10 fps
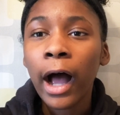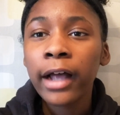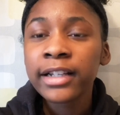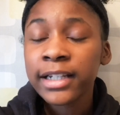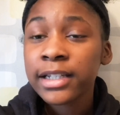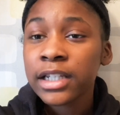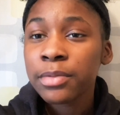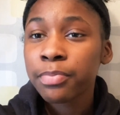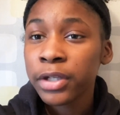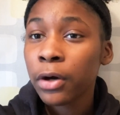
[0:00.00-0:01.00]
this is
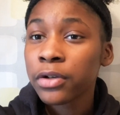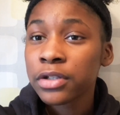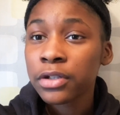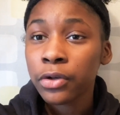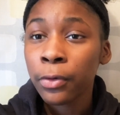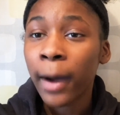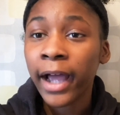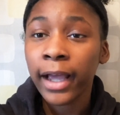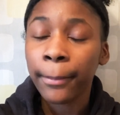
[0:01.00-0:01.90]
beyond who I am.